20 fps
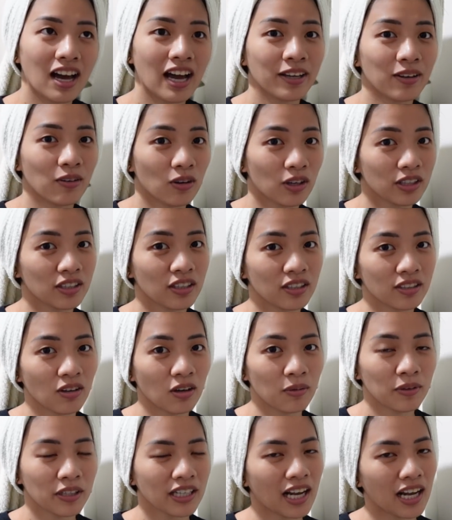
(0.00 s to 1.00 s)
I ordered
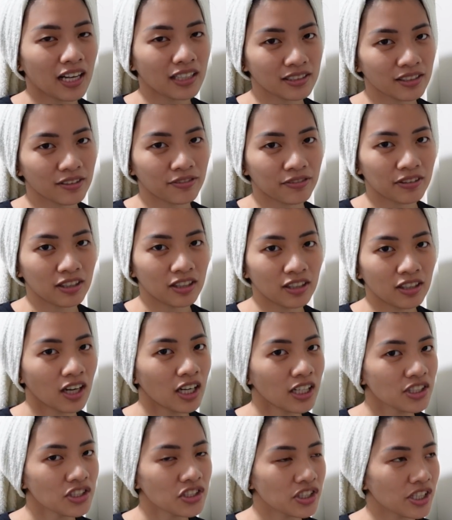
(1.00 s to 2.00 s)
omakase for
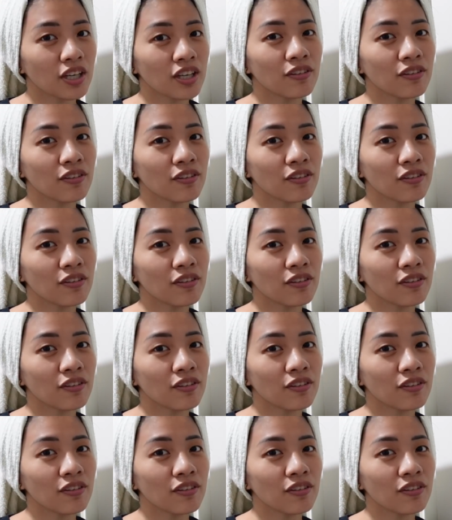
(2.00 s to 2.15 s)
lunch.